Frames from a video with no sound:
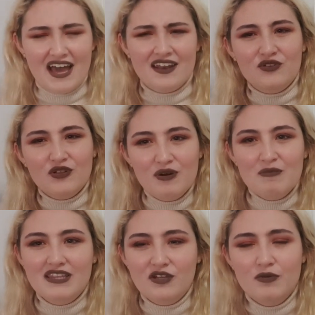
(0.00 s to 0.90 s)
And although
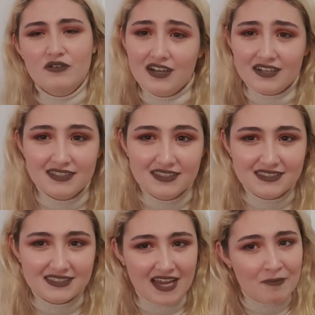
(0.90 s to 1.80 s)
I'm a little bit
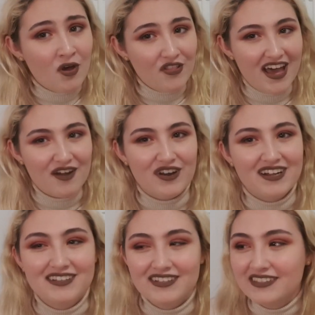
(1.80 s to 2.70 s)
reckless, I'm not that
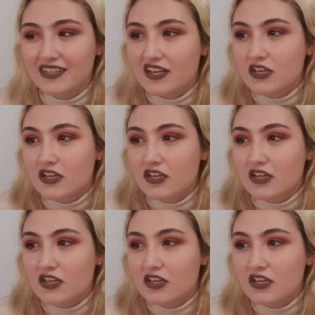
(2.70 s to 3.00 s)
reckless.